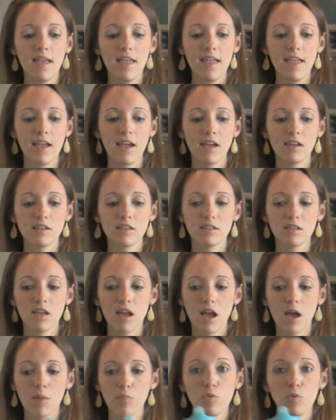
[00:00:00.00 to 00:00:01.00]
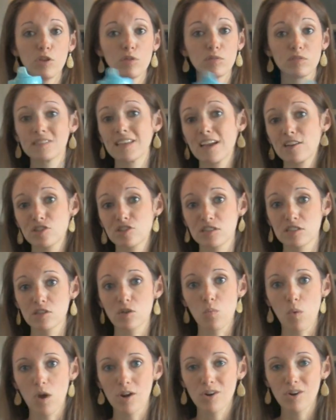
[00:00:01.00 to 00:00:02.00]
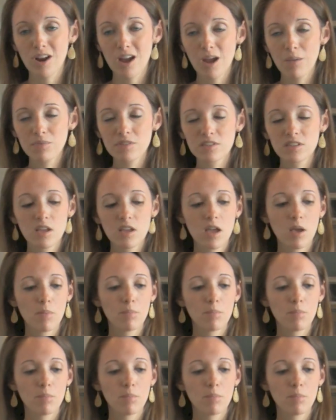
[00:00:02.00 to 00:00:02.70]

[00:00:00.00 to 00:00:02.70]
and we use these actually as their water cups.